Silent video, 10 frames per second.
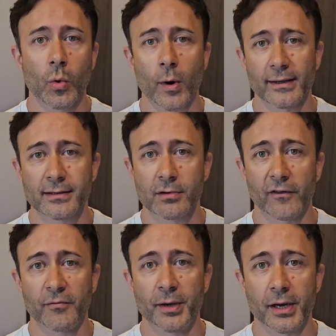once you
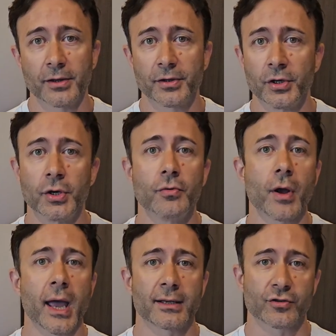have built
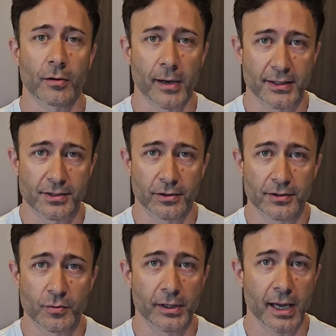new extra
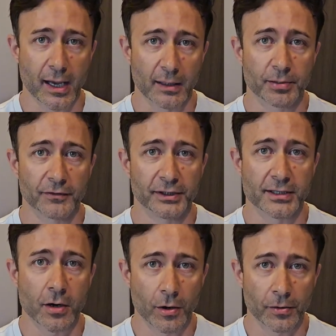muscles with the help of
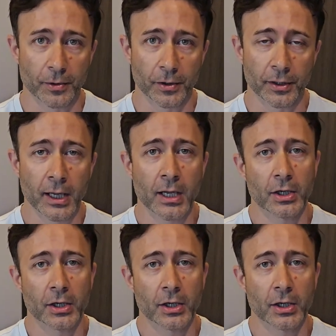this hormone,